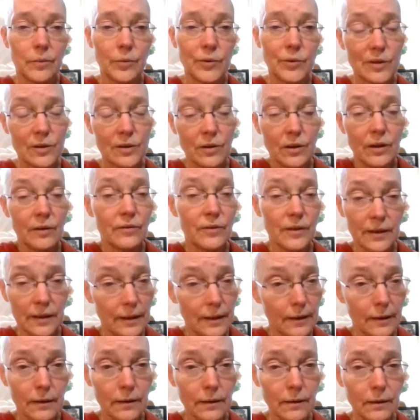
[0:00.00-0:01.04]
but we still have to
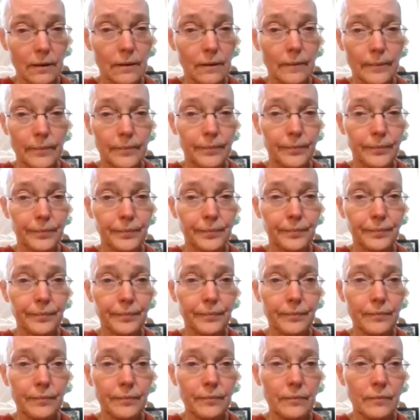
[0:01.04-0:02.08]
eat
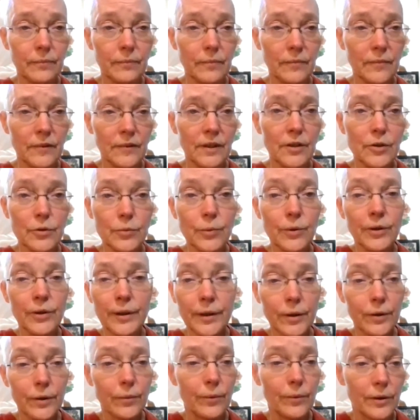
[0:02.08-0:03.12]
because we're
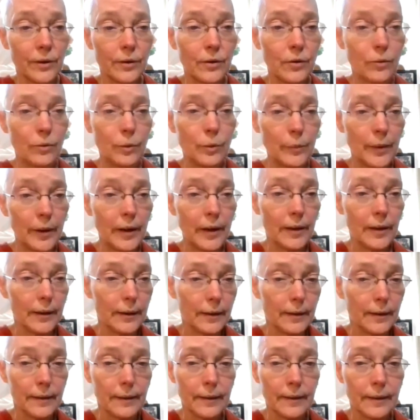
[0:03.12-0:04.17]
here with a human
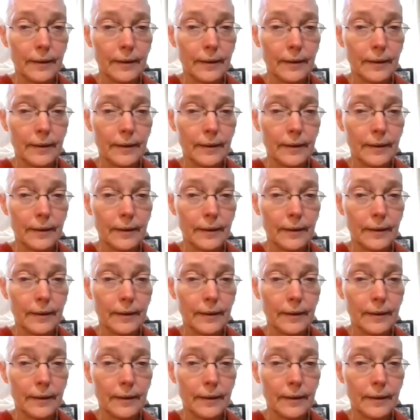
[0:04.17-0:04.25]
body.